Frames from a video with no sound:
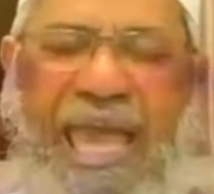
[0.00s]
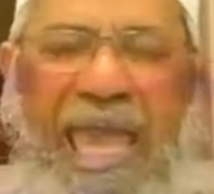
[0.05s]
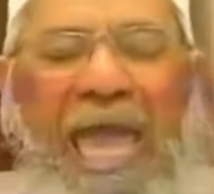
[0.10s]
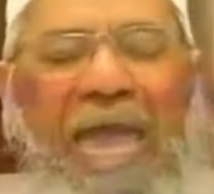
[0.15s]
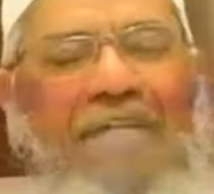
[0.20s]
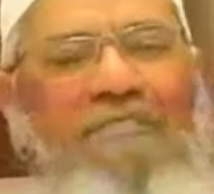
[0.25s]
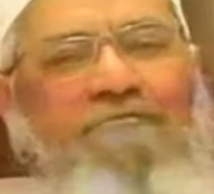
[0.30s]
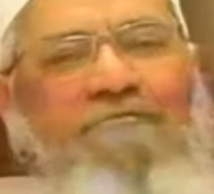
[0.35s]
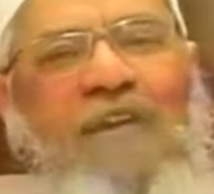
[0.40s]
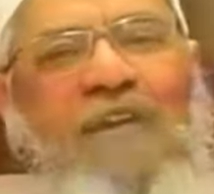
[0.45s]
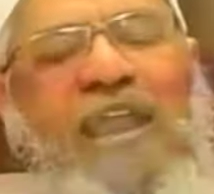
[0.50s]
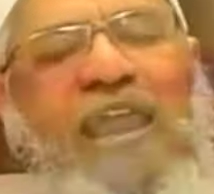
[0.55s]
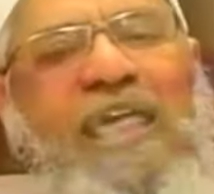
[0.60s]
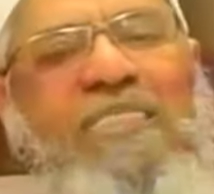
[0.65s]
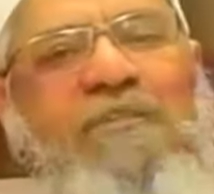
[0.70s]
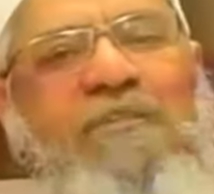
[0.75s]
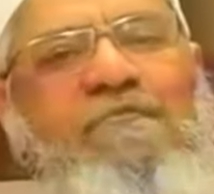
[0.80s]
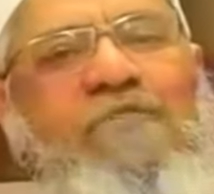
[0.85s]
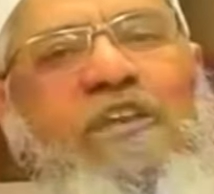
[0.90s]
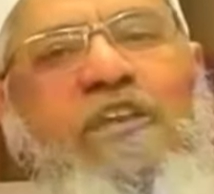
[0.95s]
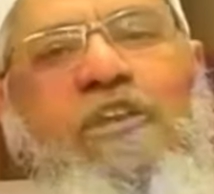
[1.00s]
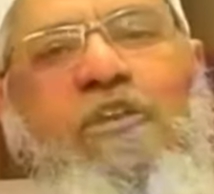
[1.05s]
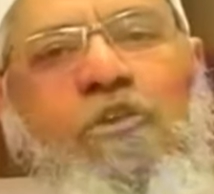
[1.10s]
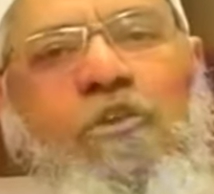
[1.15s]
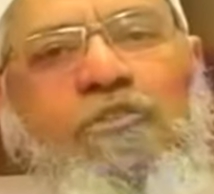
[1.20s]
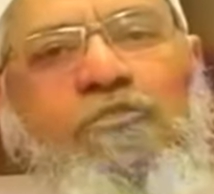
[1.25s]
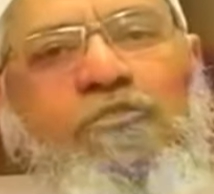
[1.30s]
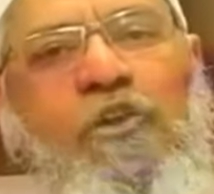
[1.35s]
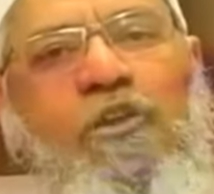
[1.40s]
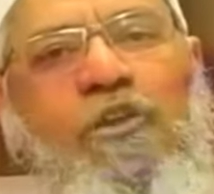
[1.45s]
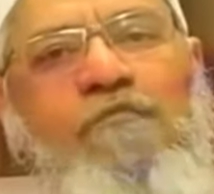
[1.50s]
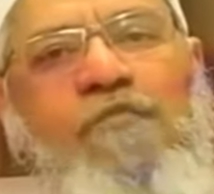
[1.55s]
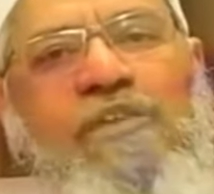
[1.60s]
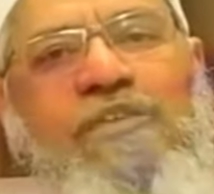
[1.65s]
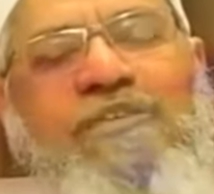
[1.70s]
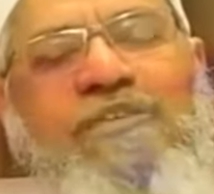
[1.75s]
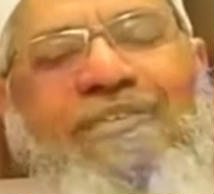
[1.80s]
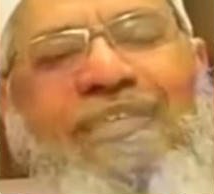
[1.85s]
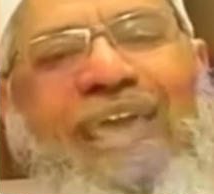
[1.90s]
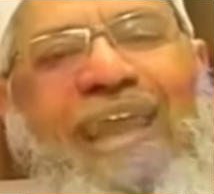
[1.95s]
As far as the videos on
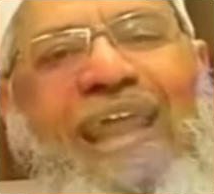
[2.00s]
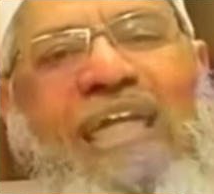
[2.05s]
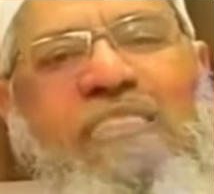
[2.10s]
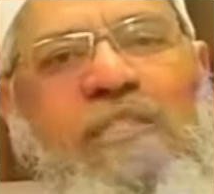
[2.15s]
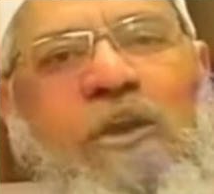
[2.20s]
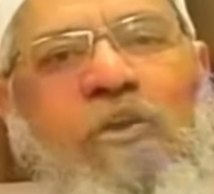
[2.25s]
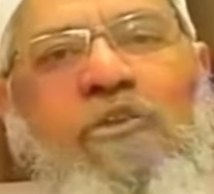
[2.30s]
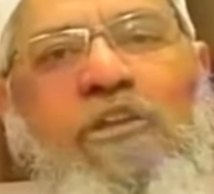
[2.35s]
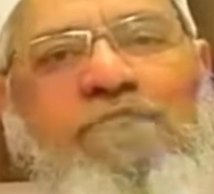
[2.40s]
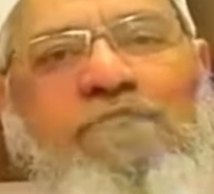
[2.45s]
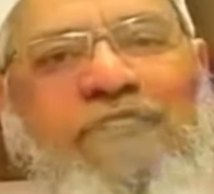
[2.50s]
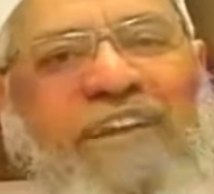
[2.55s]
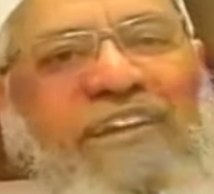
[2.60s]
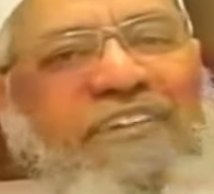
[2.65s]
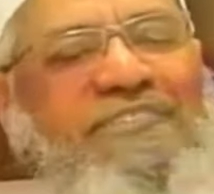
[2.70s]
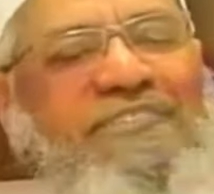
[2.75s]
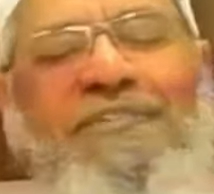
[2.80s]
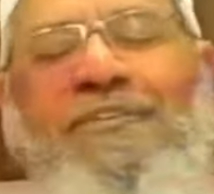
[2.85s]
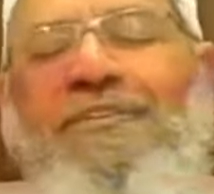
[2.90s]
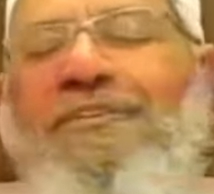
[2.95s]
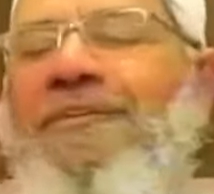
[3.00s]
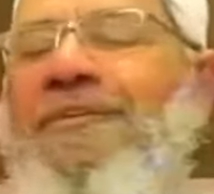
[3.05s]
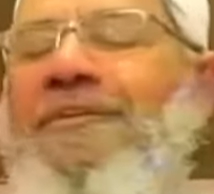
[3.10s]
which there are sound effects,